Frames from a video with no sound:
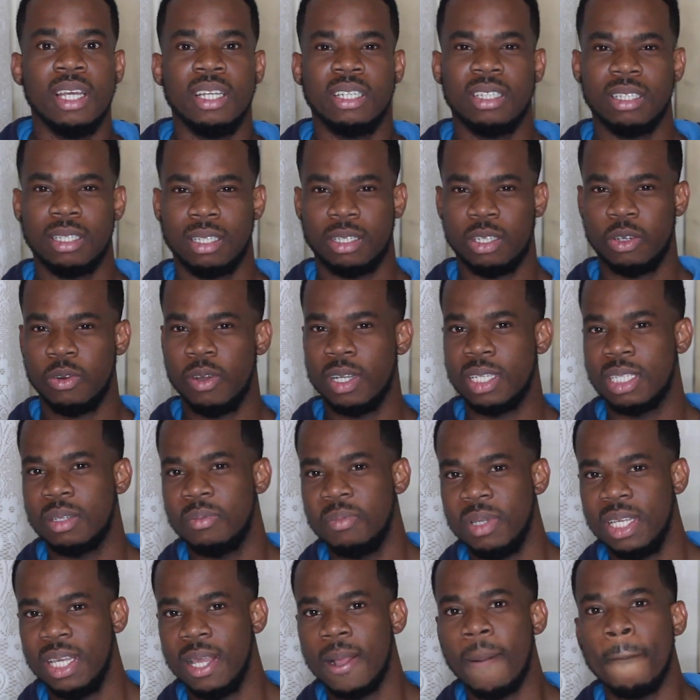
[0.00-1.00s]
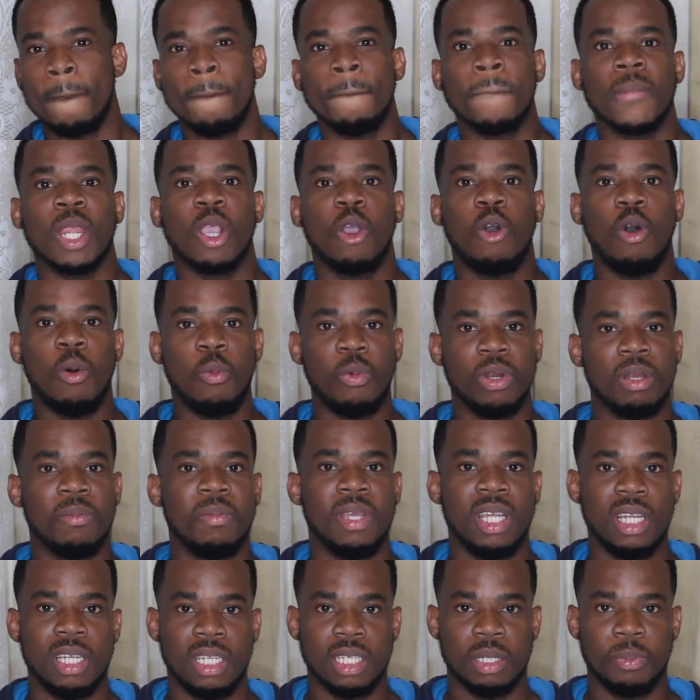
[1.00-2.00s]
Just trust me, come with
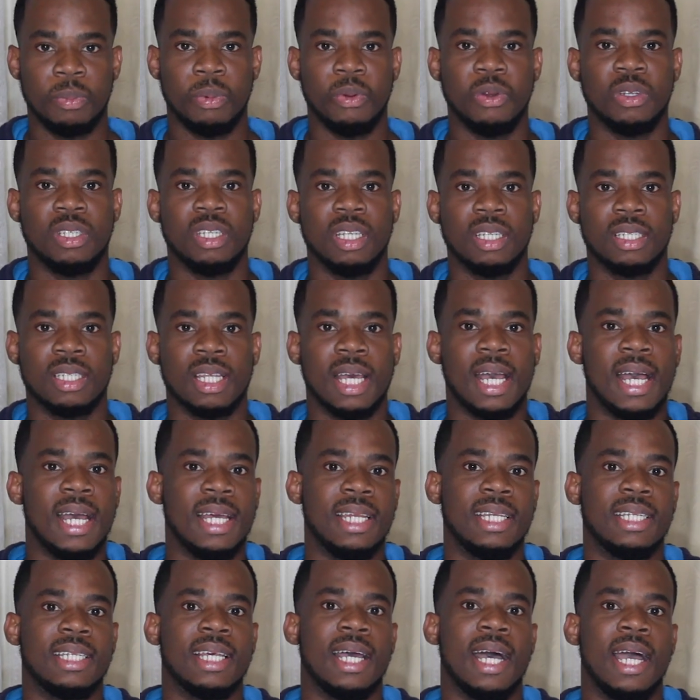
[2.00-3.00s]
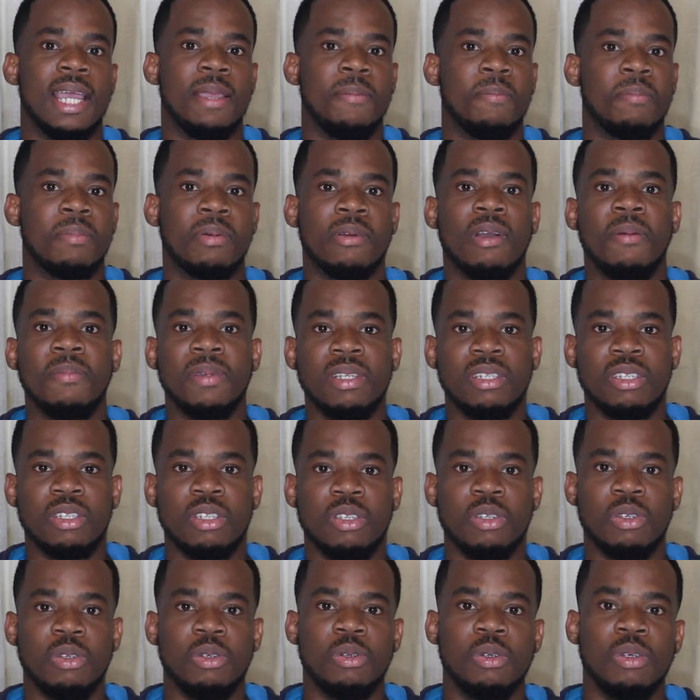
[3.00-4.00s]
me in this process, and I
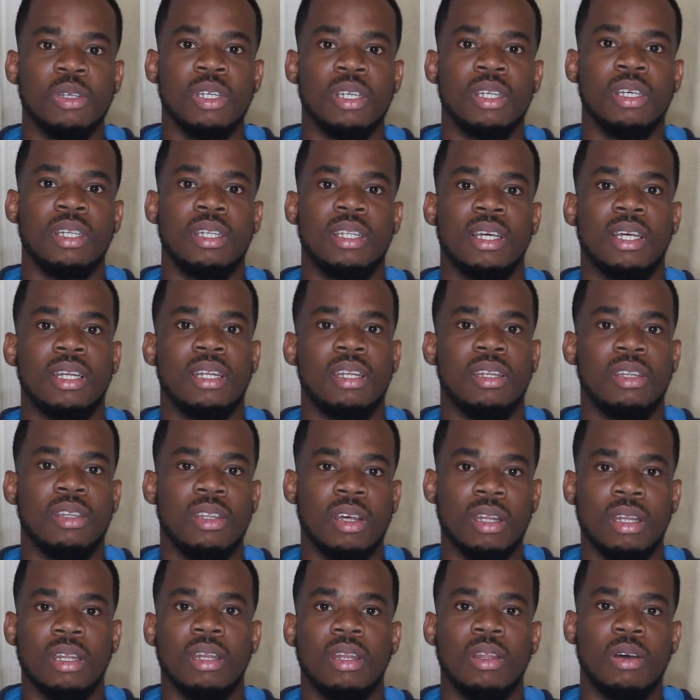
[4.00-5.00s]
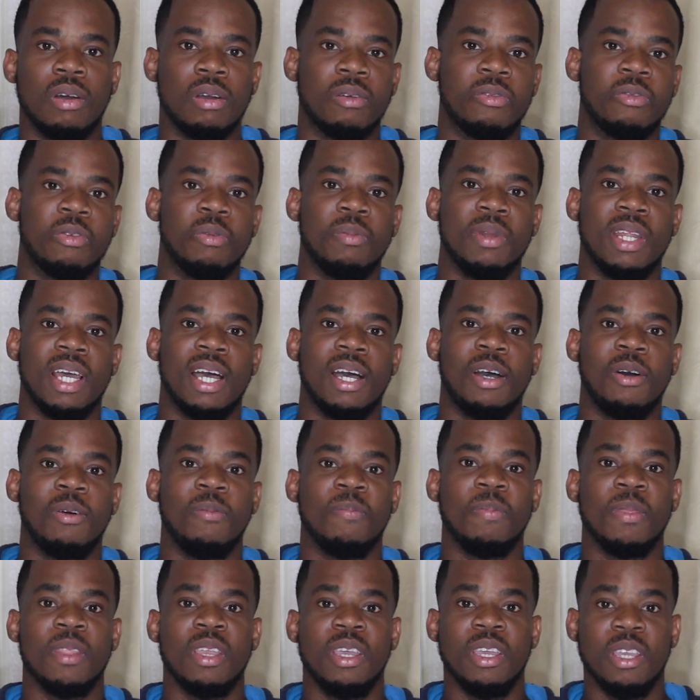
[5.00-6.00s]
promise you that not long from
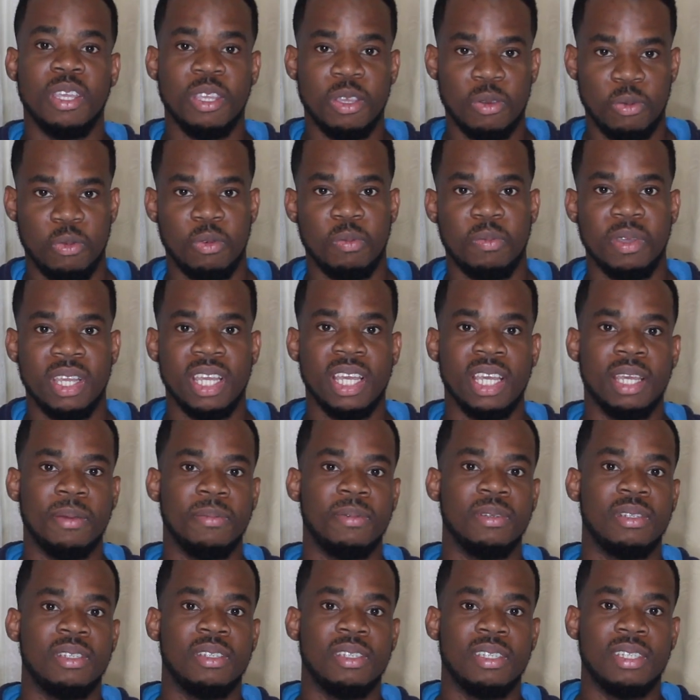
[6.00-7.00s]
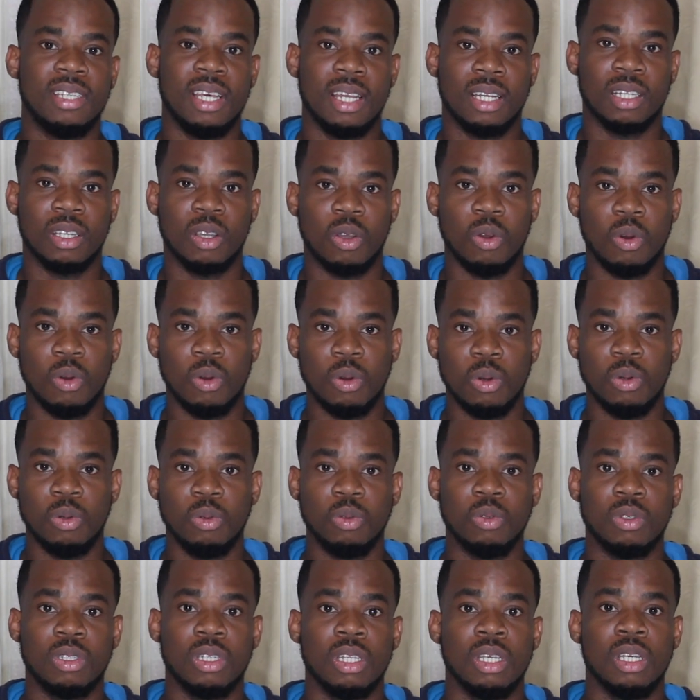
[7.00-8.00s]
now, you will be able to set
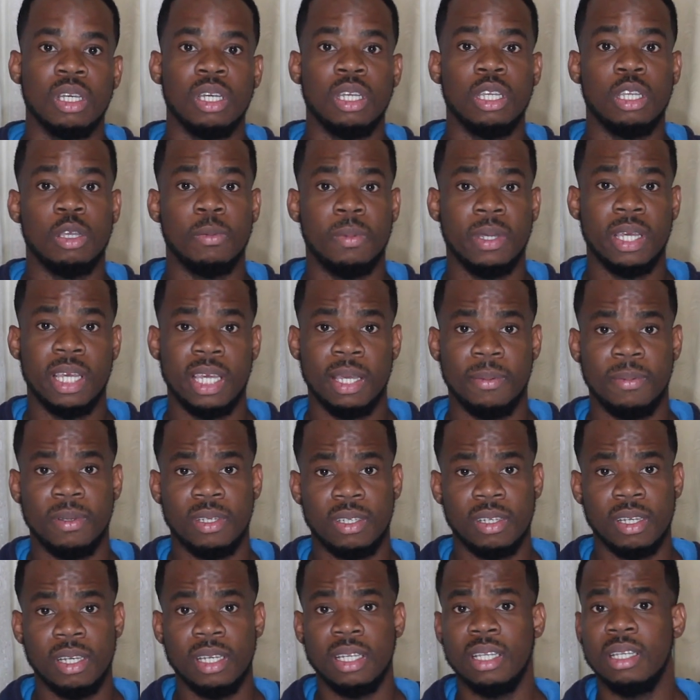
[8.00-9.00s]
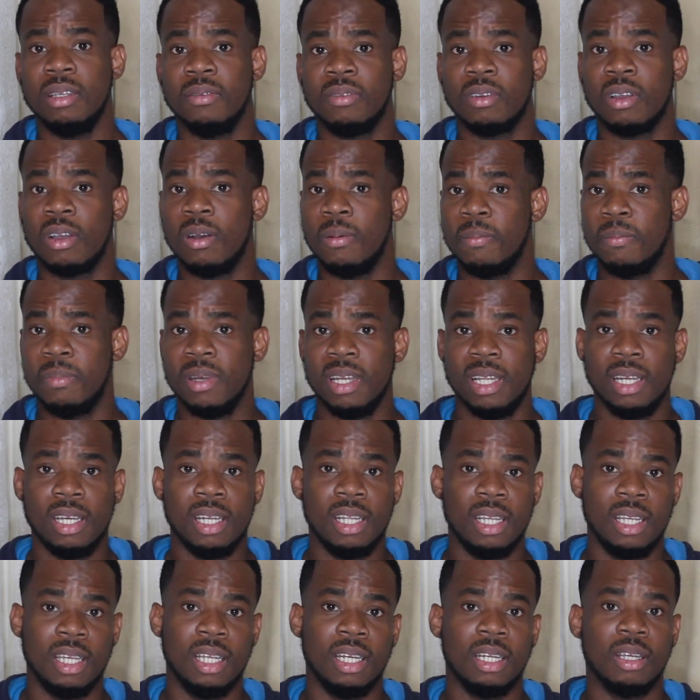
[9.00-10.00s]
goals, you'll be able to live
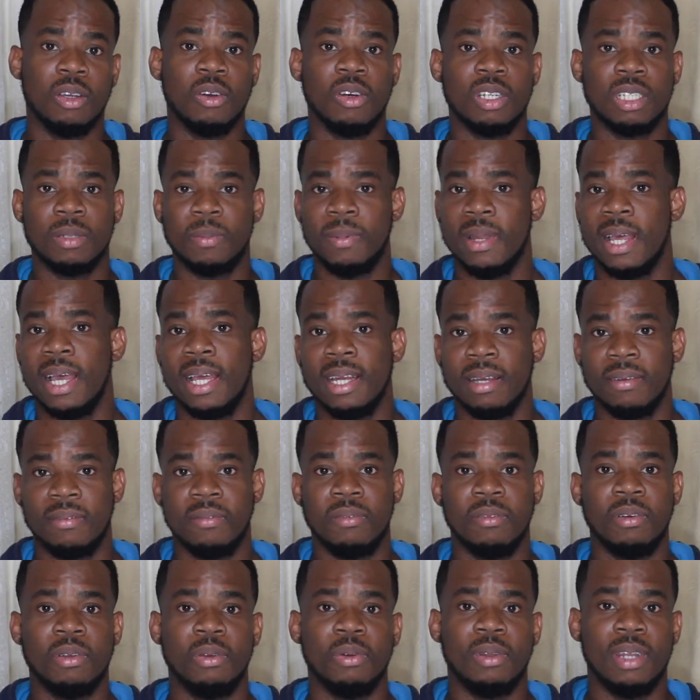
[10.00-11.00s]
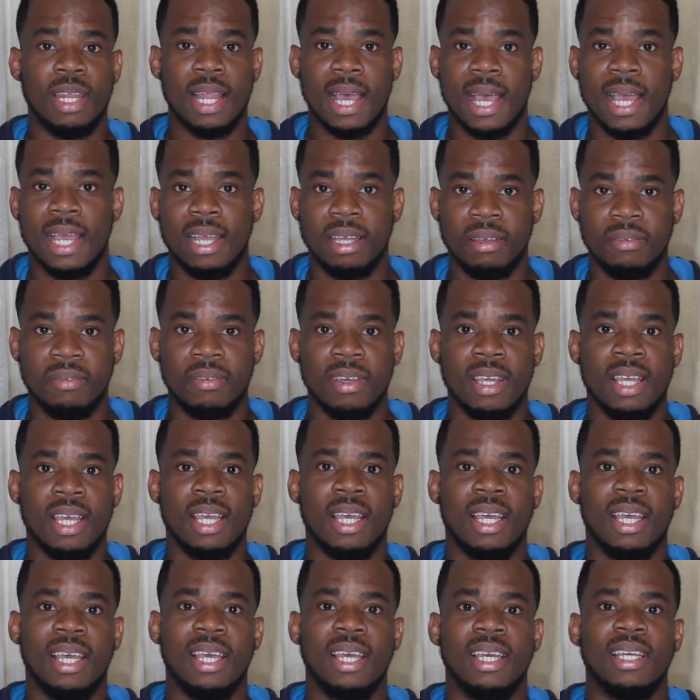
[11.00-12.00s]
completely in God's plan for your life,
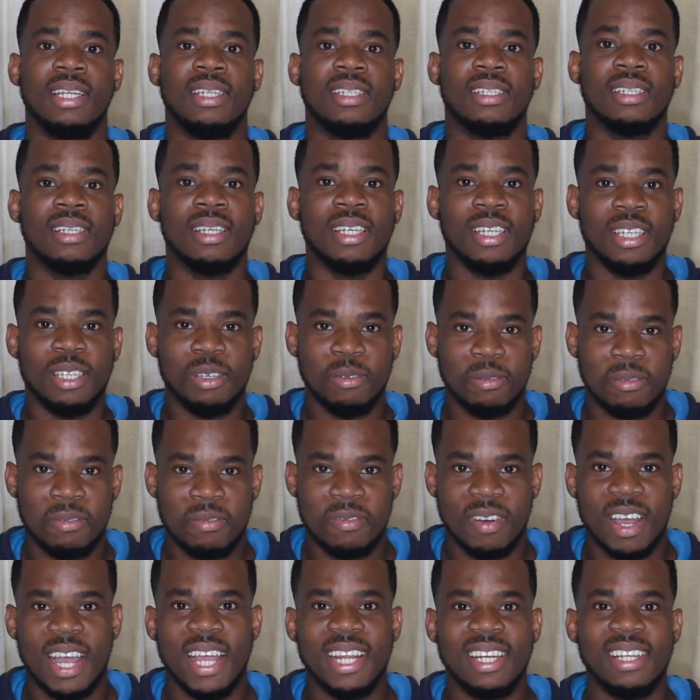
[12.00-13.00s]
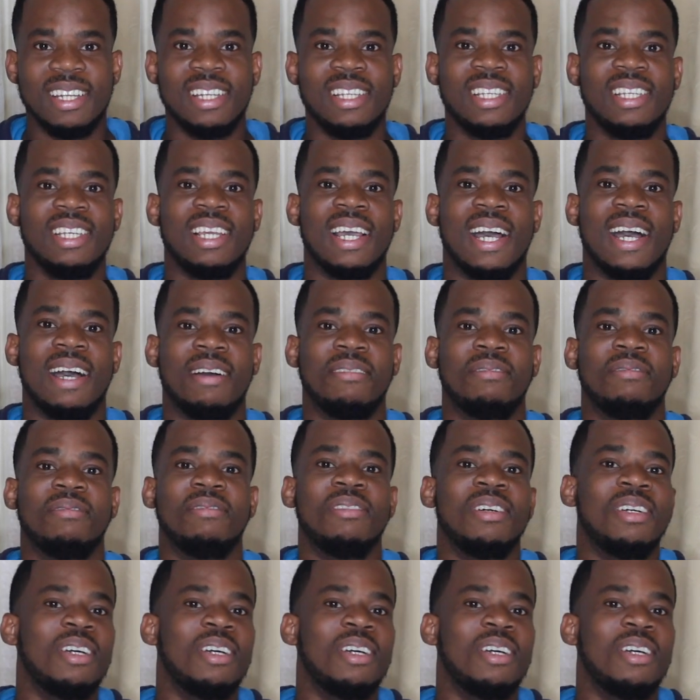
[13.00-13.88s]
and you finally have